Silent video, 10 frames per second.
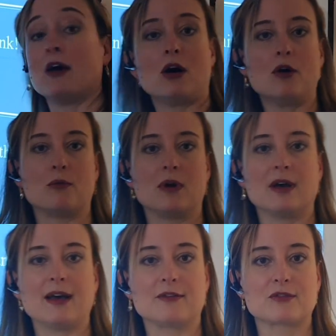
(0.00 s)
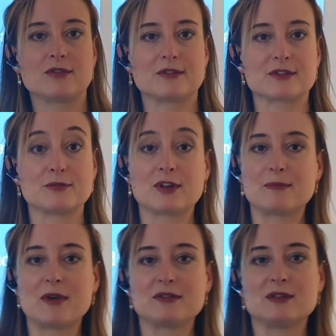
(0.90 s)
Oh, and of course, one of
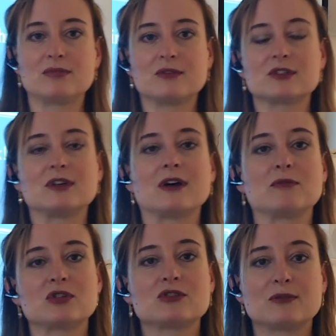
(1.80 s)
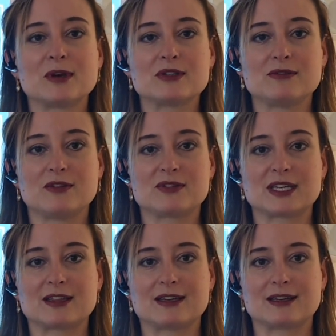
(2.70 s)
the most important, I'm sure most of you have
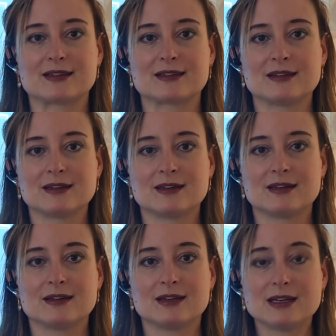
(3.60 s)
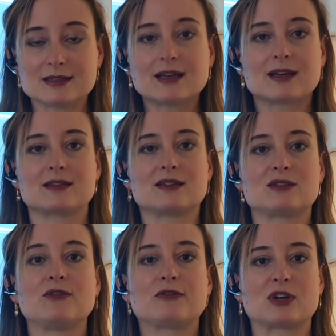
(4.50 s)
said this, is access
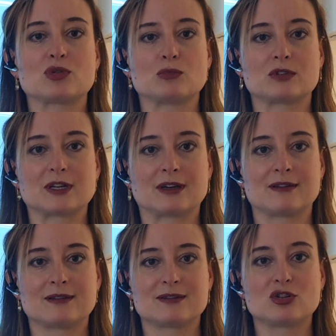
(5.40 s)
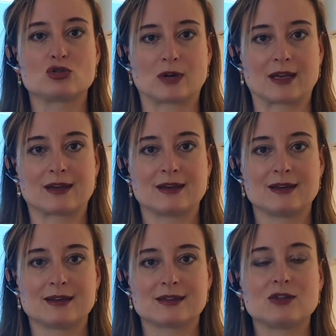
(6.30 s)
to fresh water to drink.
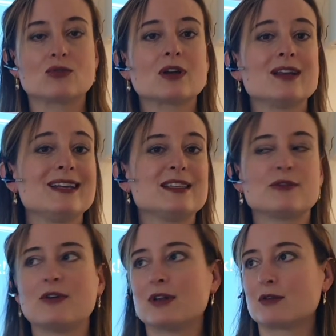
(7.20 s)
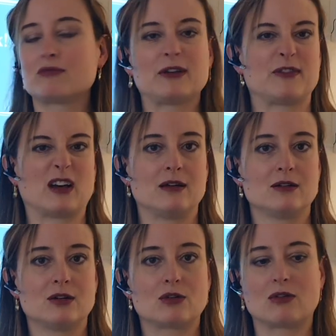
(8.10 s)
So you're going to need to find a river
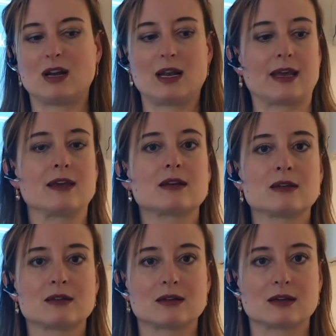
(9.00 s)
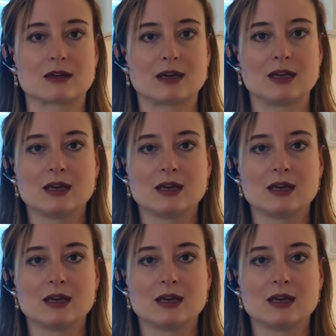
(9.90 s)
or a lake, okay?